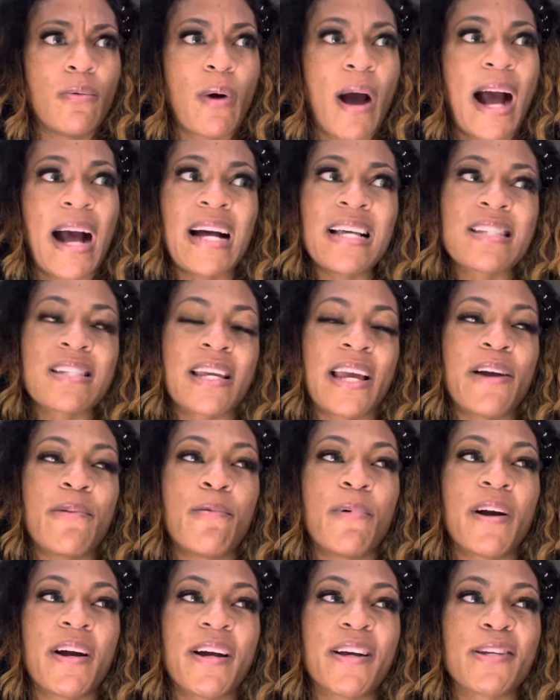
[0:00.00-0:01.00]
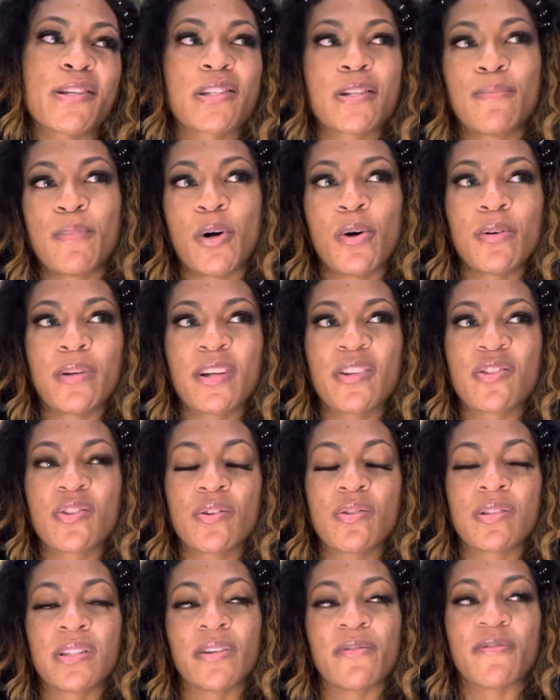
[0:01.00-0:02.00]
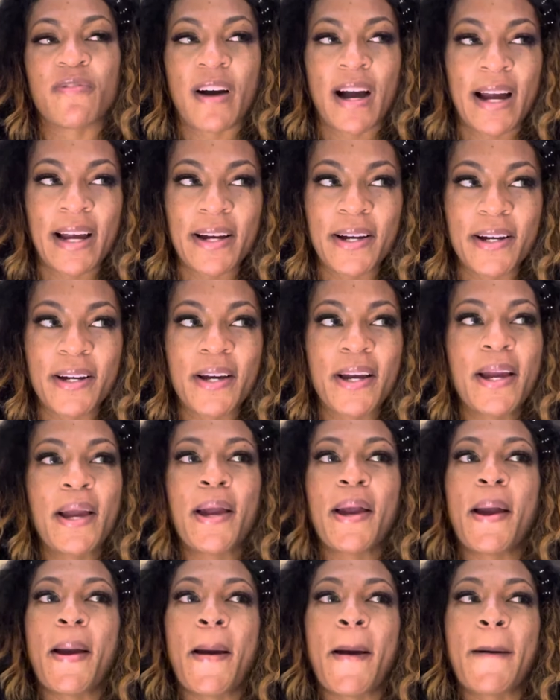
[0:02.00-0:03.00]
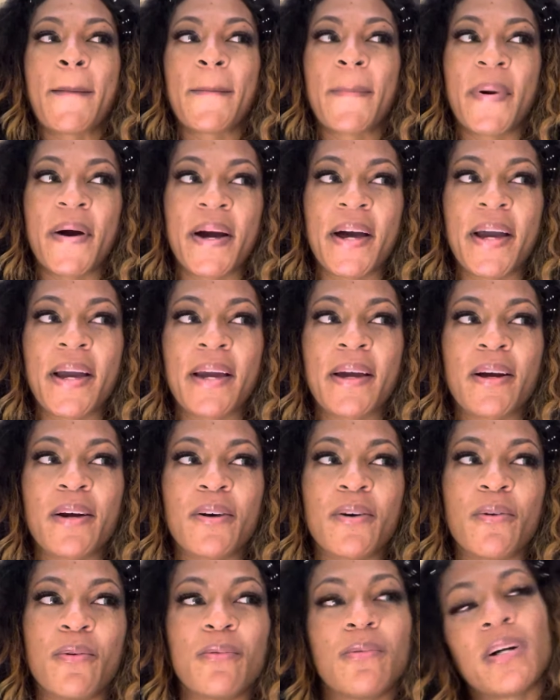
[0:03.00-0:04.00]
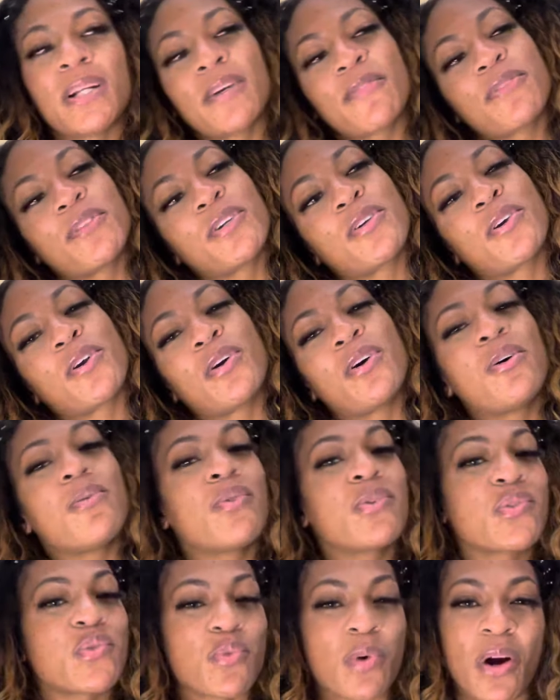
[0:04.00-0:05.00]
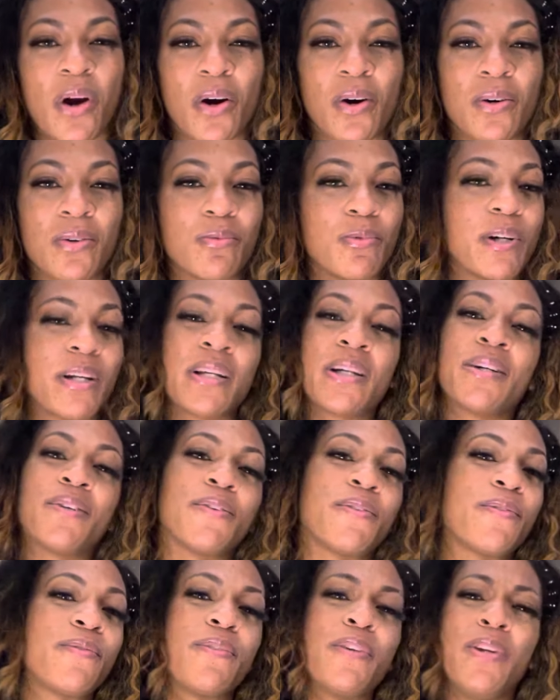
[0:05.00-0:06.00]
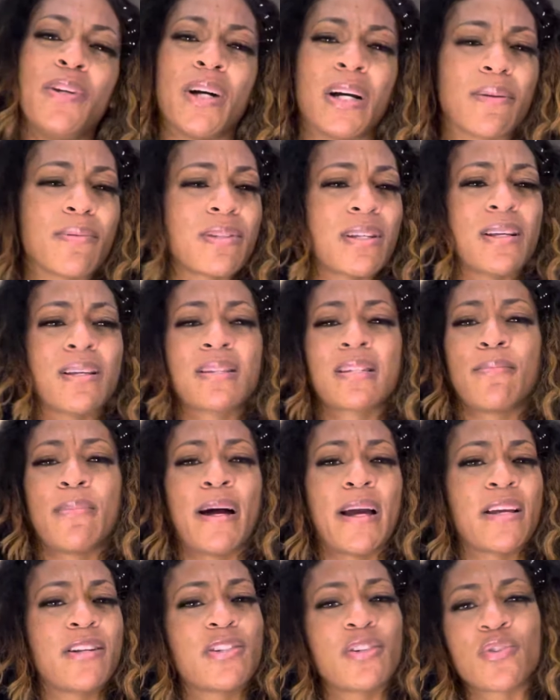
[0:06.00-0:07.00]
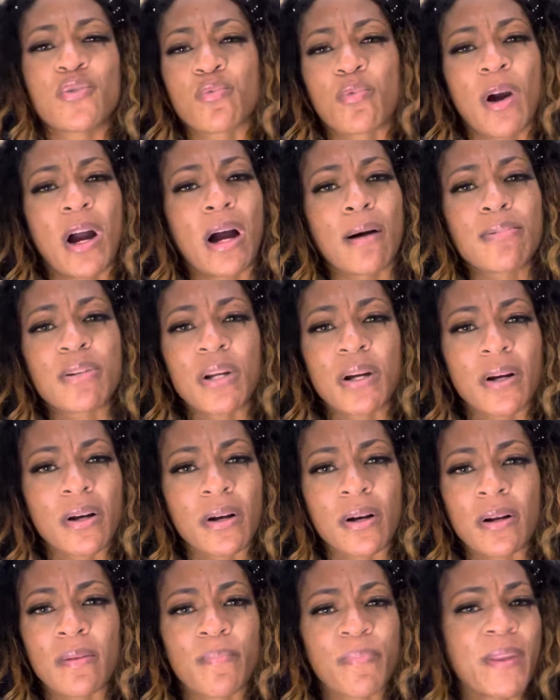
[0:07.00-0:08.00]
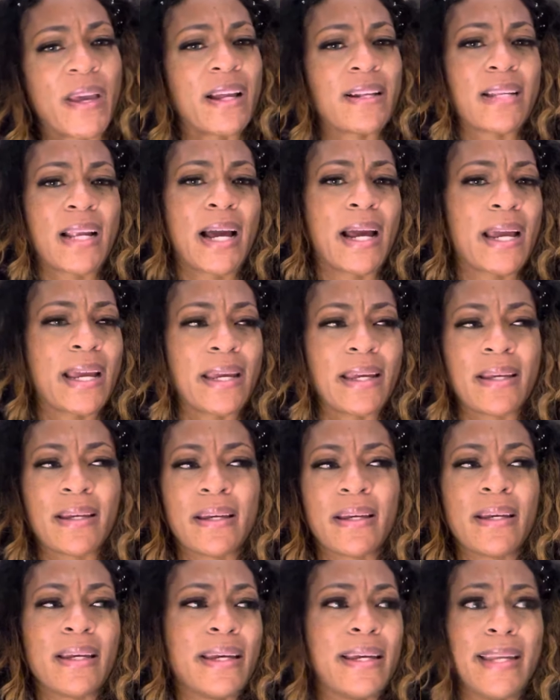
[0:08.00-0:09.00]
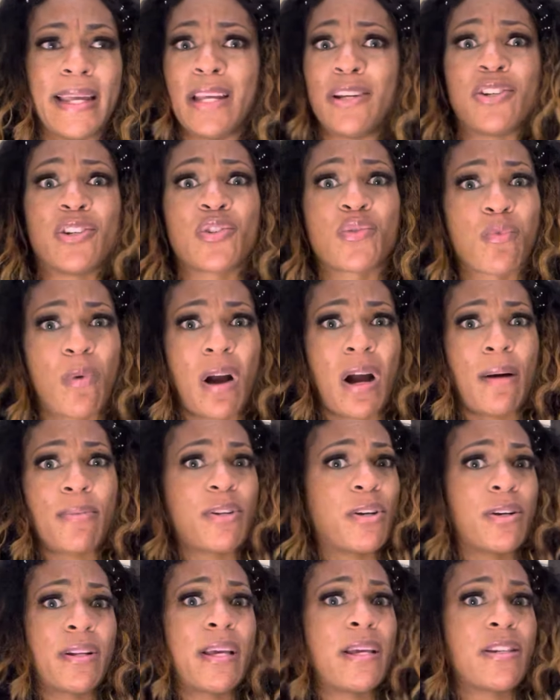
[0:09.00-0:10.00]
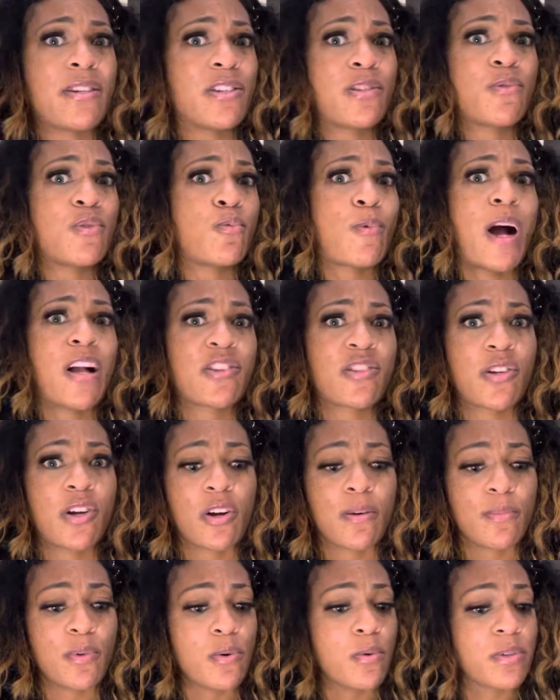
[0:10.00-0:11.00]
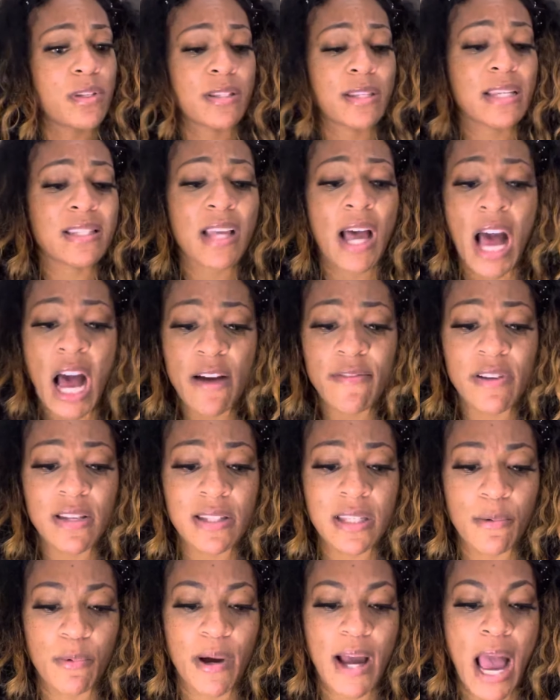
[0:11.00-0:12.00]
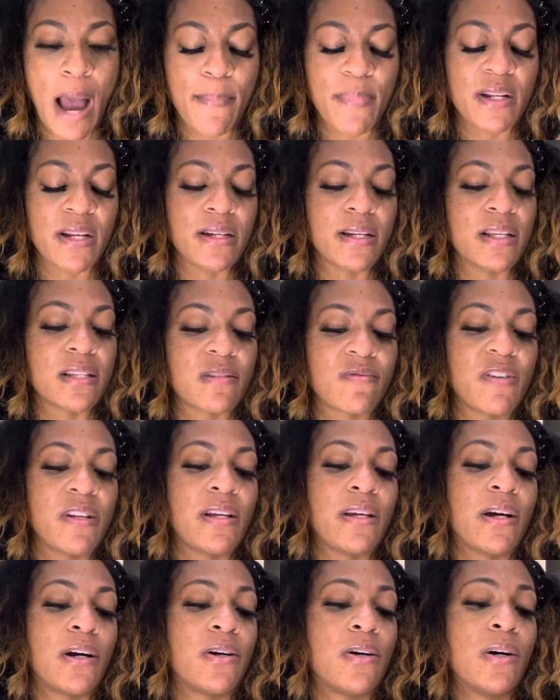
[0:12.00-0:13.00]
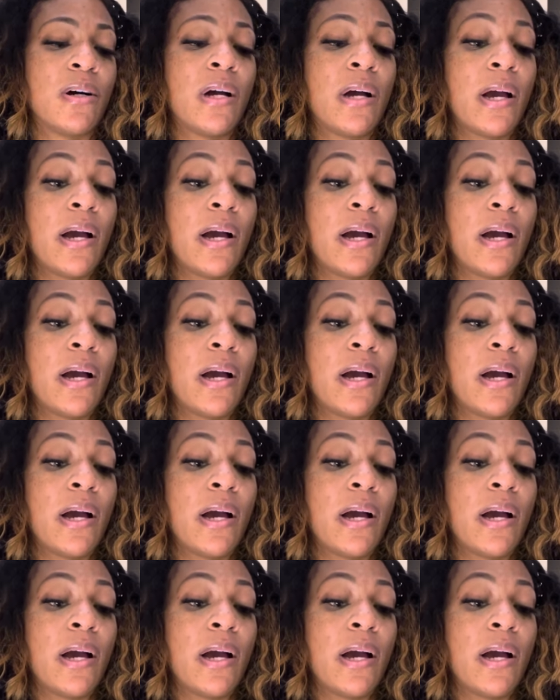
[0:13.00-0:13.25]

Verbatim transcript: I say where it's smoke, there's usually fire. But what if the girl was wrong? What if, you know what I'm saying, somebody just robbed her that night and they just robbed her. They just was watching her moves because that's obviously what happened in this video.